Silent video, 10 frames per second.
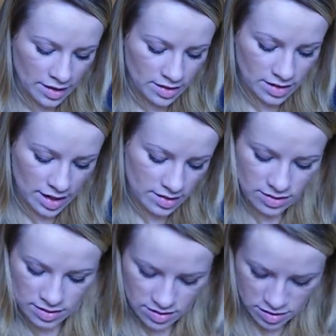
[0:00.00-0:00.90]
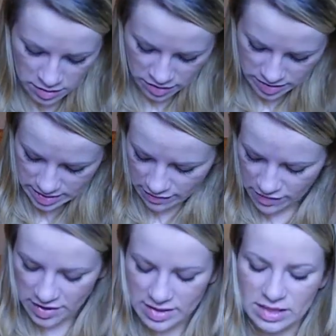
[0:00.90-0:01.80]
And to be honest,
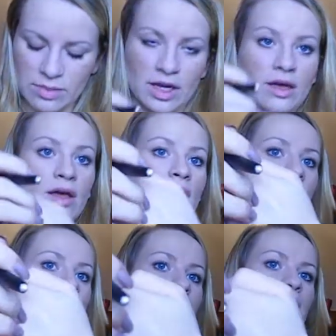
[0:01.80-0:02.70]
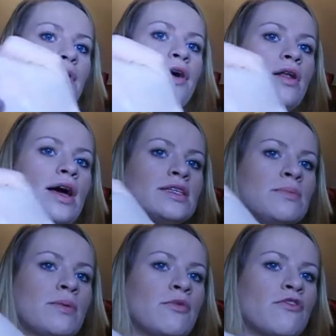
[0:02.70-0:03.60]
they're very similar. Pearl
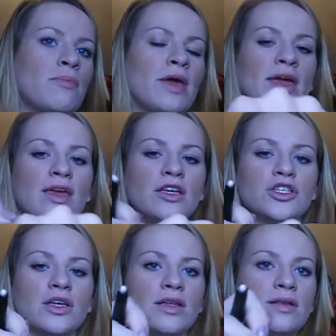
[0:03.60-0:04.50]
has a bit more of a pinky